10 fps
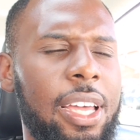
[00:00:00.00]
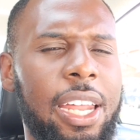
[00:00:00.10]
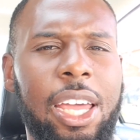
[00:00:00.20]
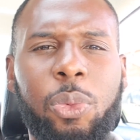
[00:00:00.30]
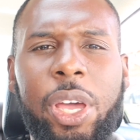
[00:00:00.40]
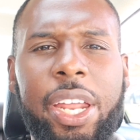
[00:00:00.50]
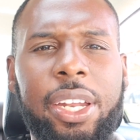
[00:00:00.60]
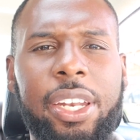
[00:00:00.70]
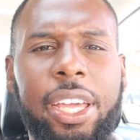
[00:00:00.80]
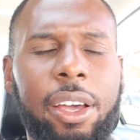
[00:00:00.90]
and I went
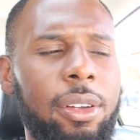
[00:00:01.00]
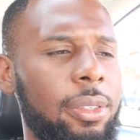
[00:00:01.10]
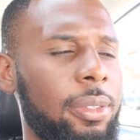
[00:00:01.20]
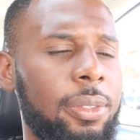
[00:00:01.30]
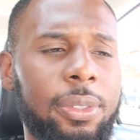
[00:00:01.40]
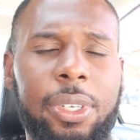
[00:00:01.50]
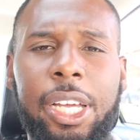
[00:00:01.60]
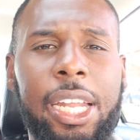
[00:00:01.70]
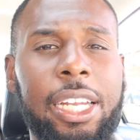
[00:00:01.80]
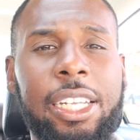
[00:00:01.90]
in there
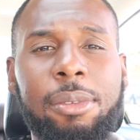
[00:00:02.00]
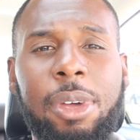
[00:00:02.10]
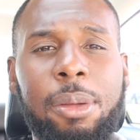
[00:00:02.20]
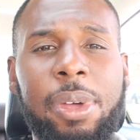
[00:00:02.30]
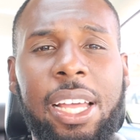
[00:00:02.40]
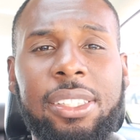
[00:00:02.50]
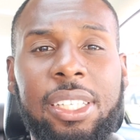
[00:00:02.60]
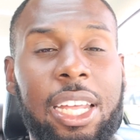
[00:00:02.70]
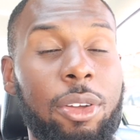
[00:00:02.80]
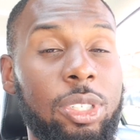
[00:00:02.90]
and I did my best,
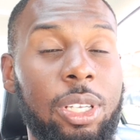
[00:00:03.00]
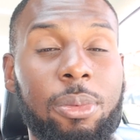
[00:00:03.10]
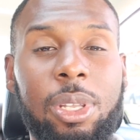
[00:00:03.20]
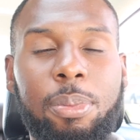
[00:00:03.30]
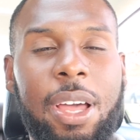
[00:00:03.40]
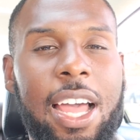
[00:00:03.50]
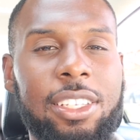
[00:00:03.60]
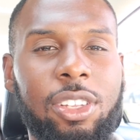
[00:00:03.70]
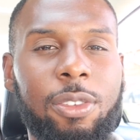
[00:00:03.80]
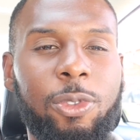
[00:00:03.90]
and I was able to
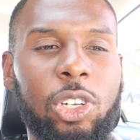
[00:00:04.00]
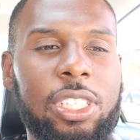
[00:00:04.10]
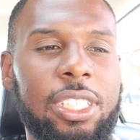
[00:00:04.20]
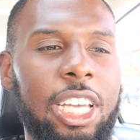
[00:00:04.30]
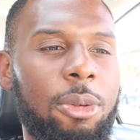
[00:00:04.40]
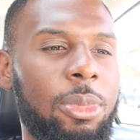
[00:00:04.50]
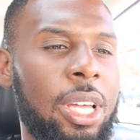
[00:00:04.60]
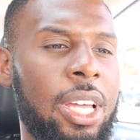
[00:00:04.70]
pass on the first attempt.